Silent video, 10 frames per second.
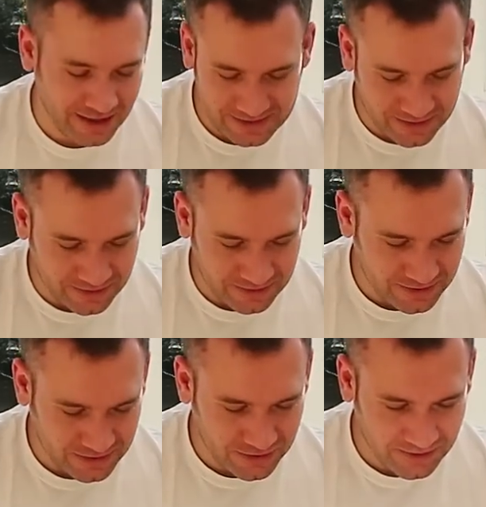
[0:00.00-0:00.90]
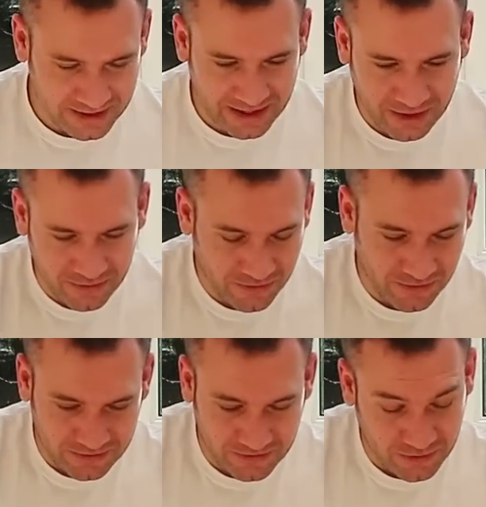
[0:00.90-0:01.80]
this long to read it out
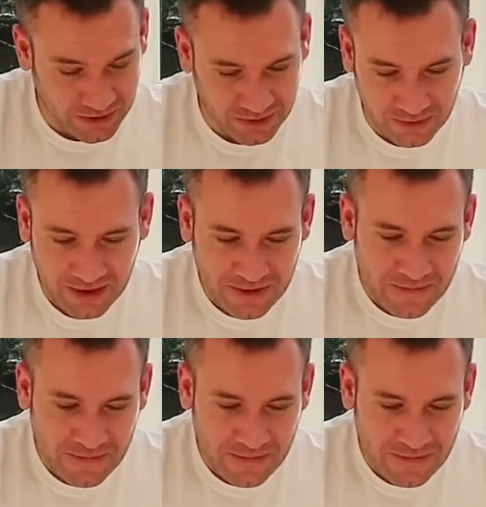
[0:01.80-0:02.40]
for you.